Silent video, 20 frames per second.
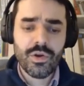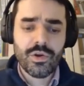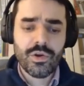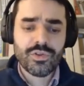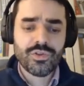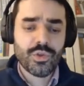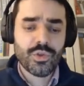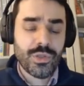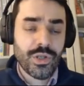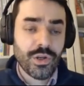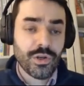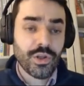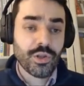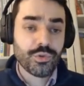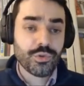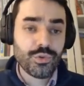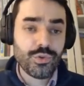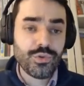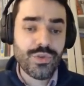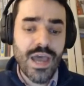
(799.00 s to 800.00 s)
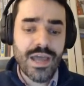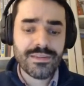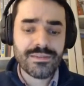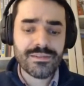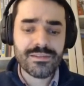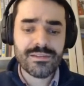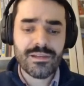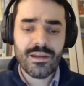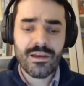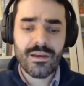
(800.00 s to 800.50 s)
So in order to do
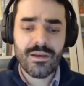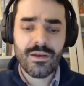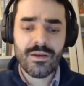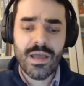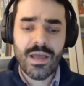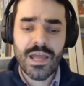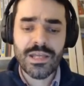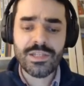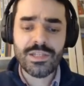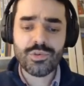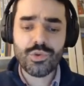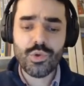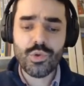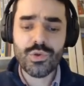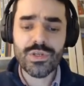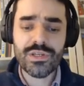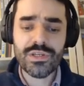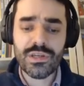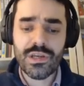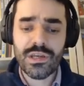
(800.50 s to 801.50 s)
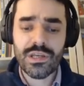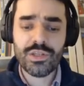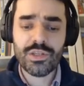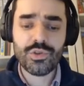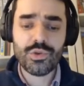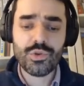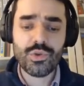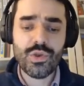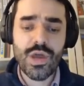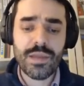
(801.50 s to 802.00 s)
that, I need to look
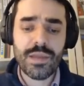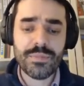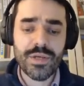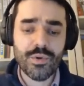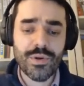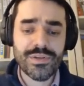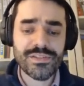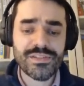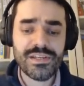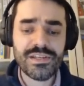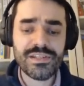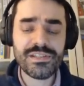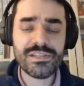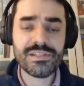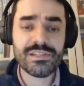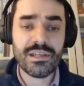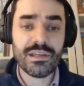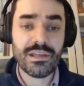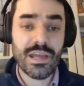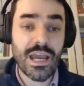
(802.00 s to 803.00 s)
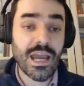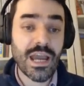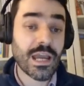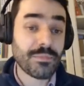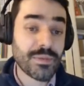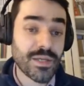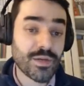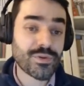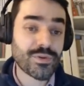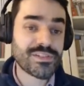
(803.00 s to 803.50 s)
into the IP addresses
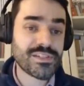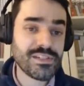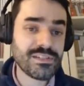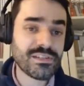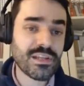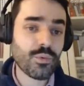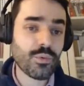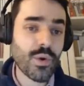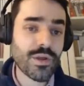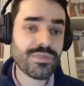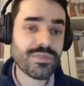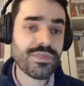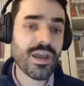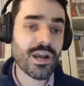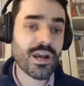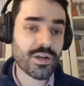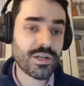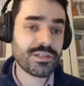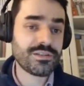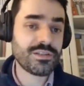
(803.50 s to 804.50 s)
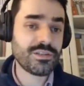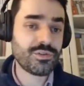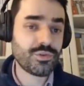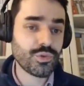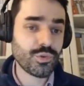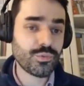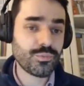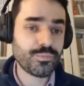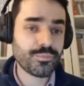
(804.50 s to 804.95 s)
and what they are connected to.